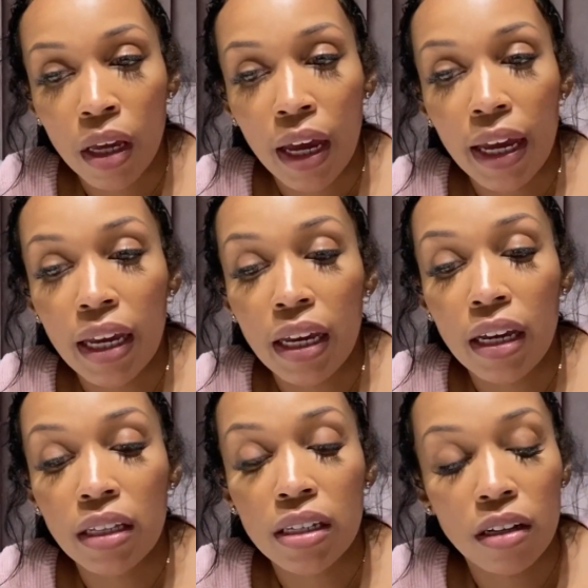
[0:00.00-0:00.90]

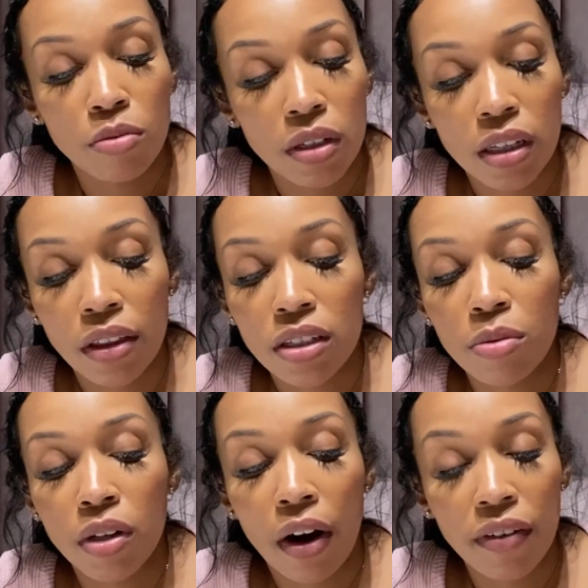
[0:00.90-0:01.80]
He tells me it's nothing to
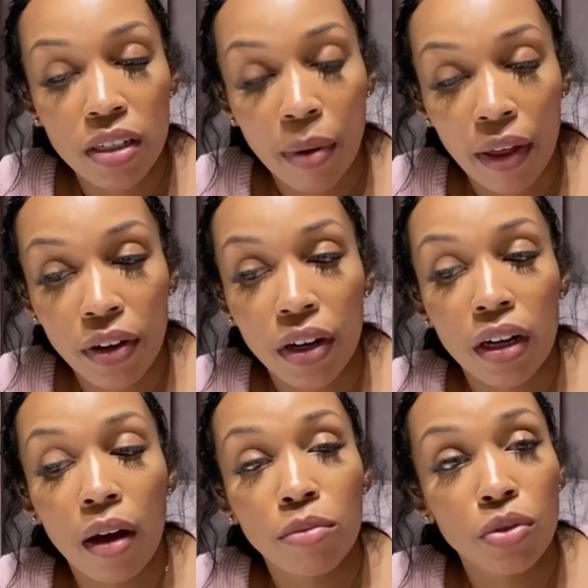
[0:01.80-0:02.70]
be nervous about. They're going to
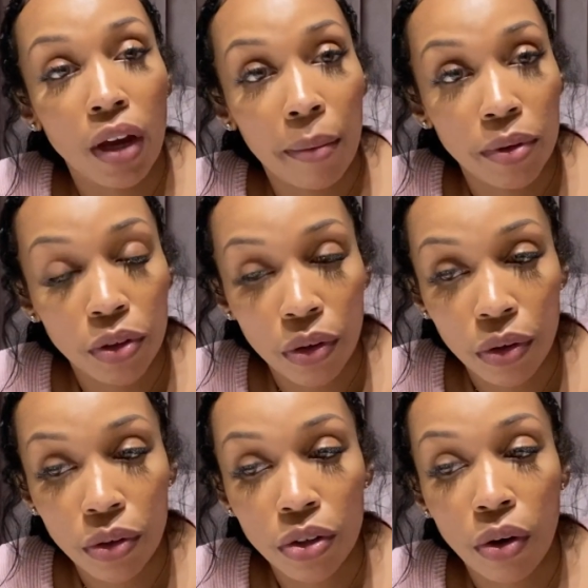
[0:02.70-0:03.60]
come do the
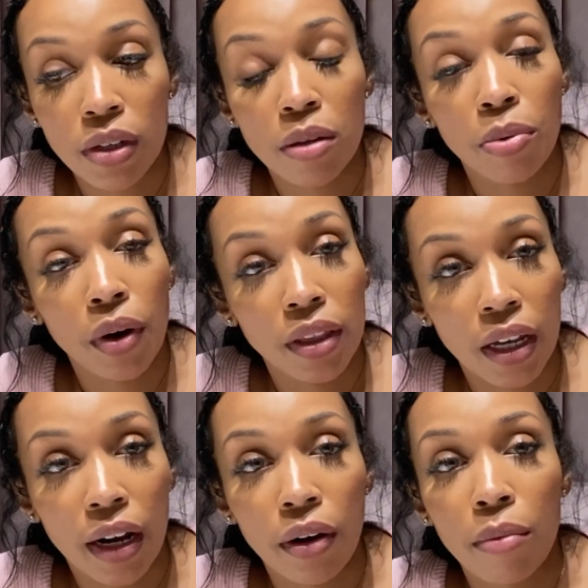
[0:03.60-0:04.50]
epidural. You know, it's important that
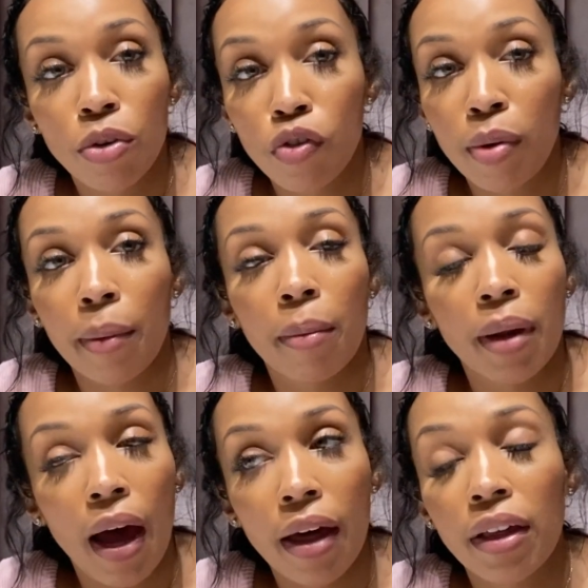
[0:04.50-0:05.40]
I don't move, blah, blah,
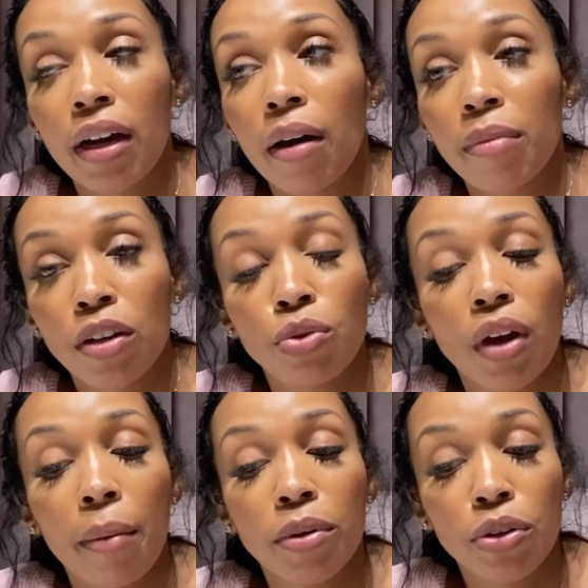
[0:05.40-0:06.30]
blah. They come, they do the
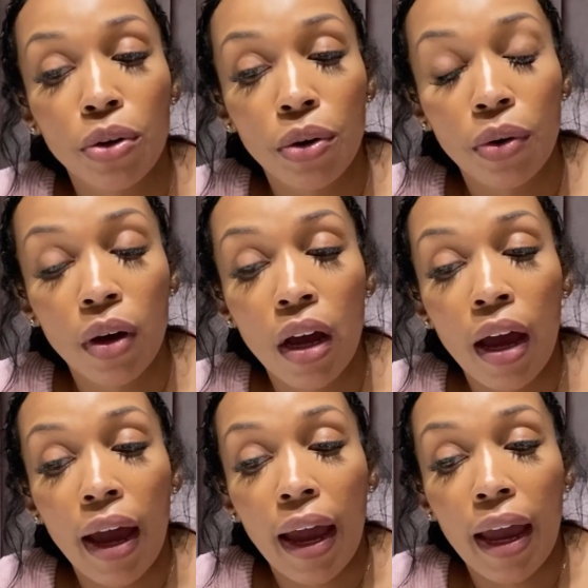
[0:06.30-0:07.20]
epidural.
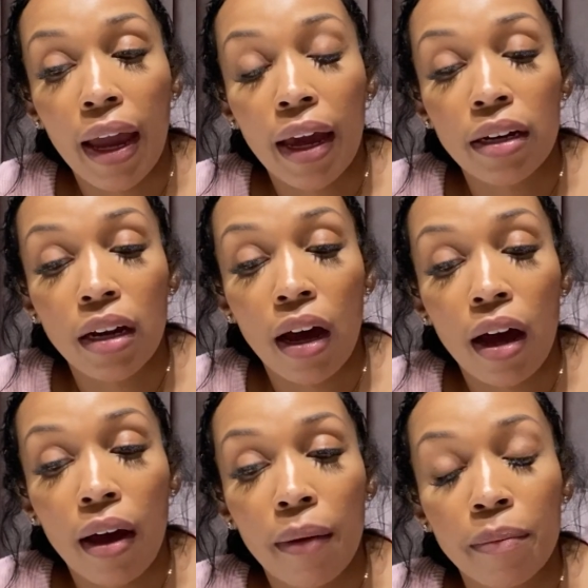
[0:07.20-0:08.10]
And
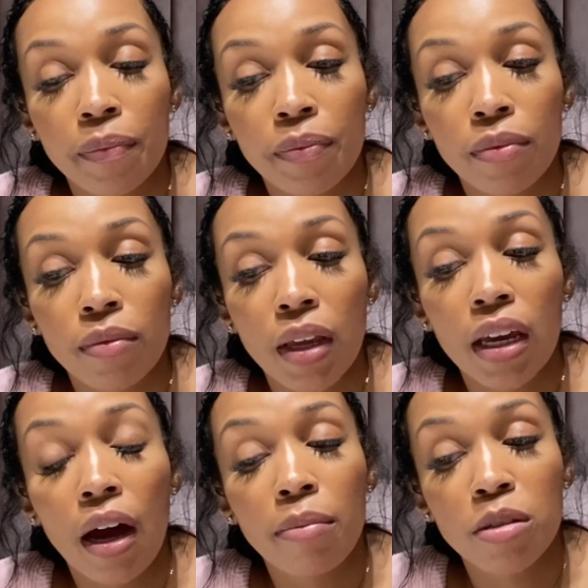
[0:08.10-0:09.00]
he
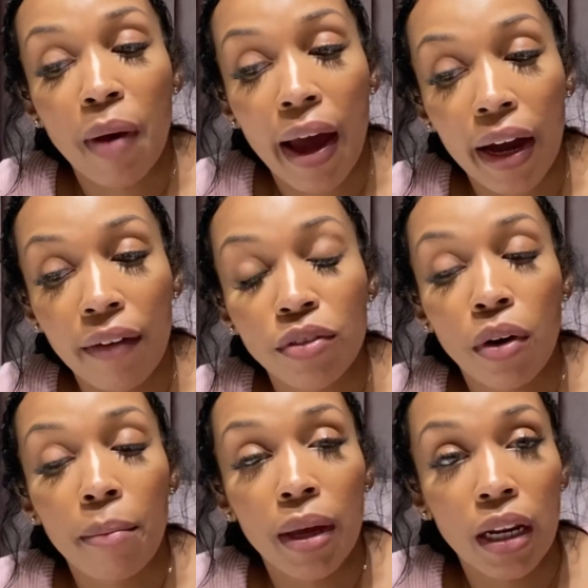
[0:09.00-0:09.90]
comes back after a
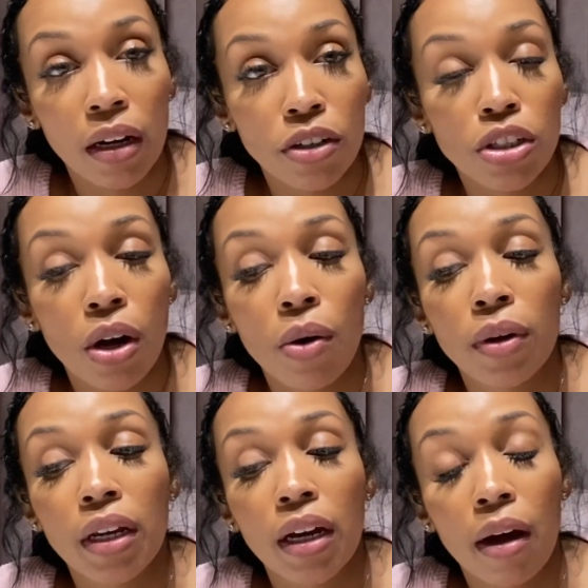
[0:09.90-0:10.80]
minute or so
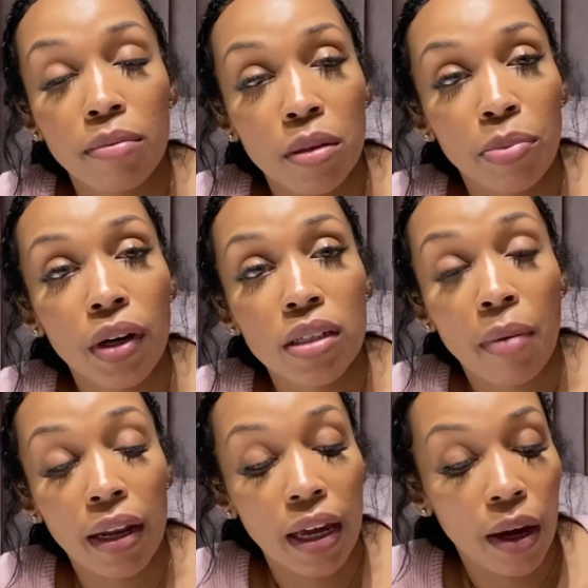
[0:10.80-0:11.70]
and then comes and pricks
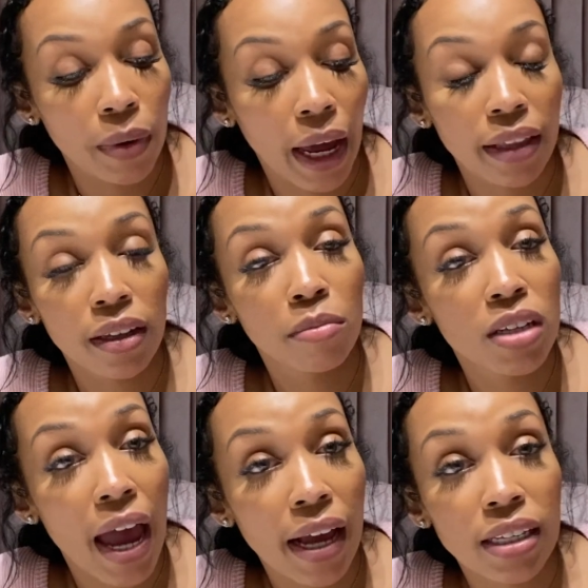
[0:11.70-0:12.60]
my leg with like
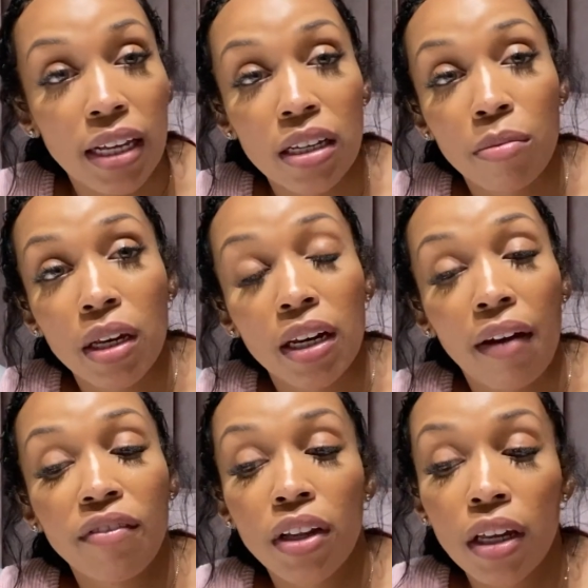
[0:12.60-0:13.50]
thumbtacks, asking me, can I
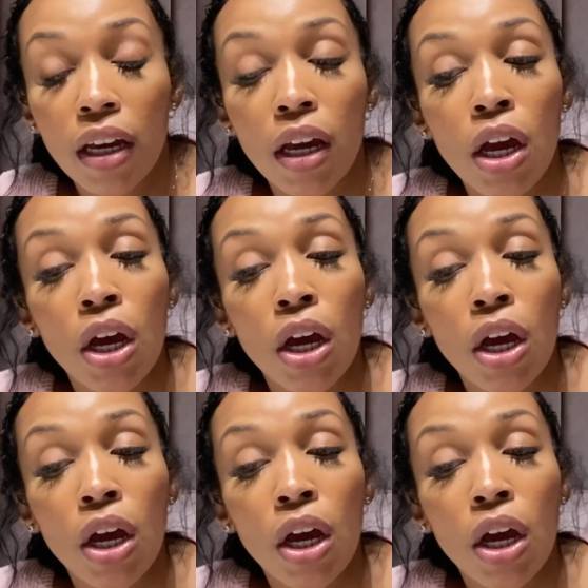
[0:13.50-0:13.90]
feel it?